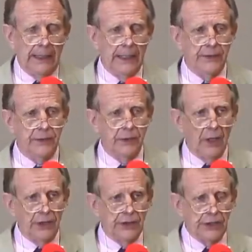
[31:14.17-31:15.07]
is to
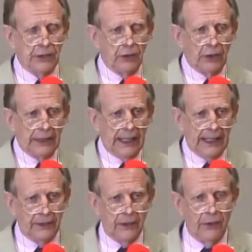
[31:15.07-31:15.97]
not just look
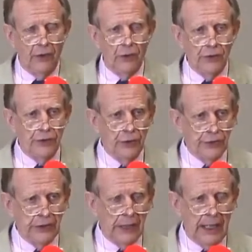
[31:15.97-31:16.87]
at those
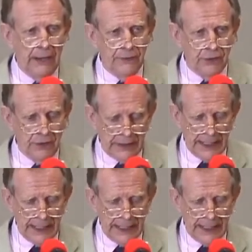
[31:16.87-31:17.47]
whose lives are